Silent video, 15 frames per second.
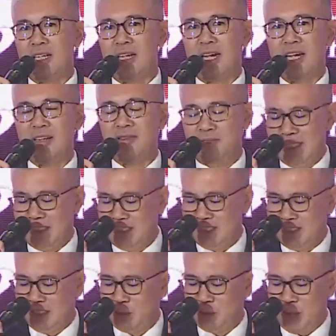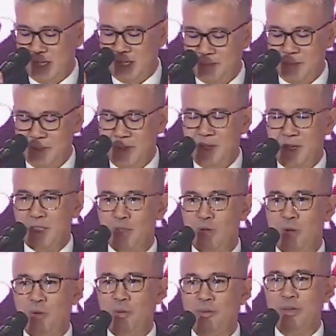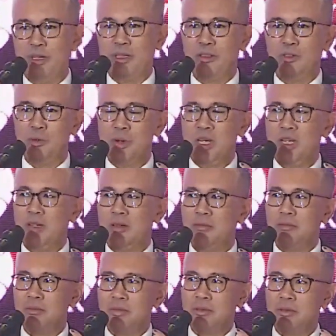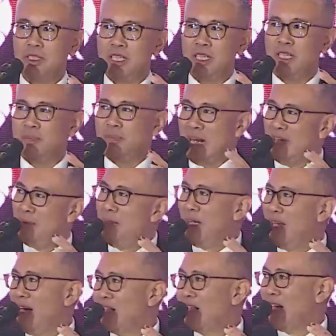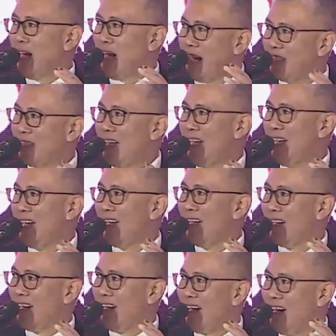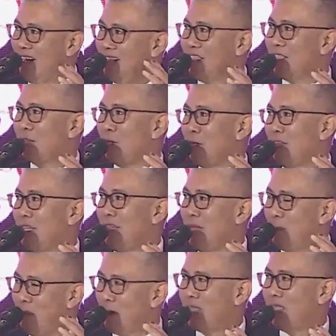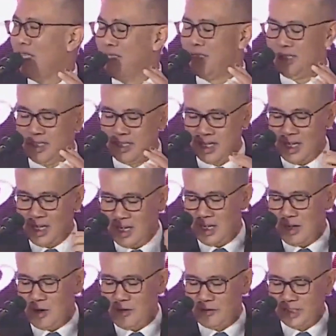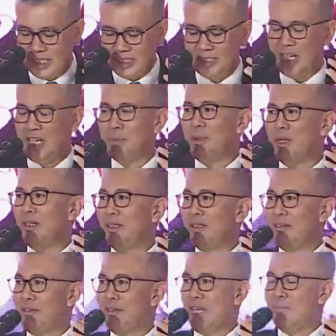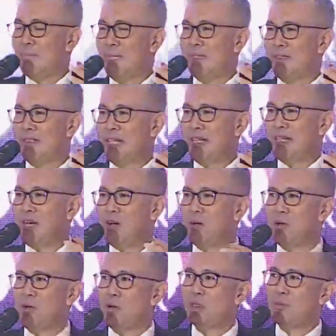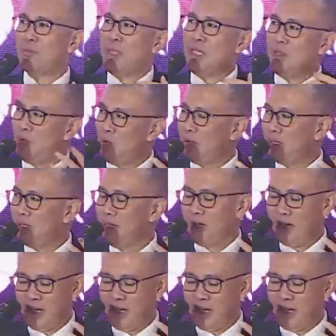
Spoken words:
and investors as well. So to me, the pandemic has actually underscored the importance of sustainable development that now goes beyond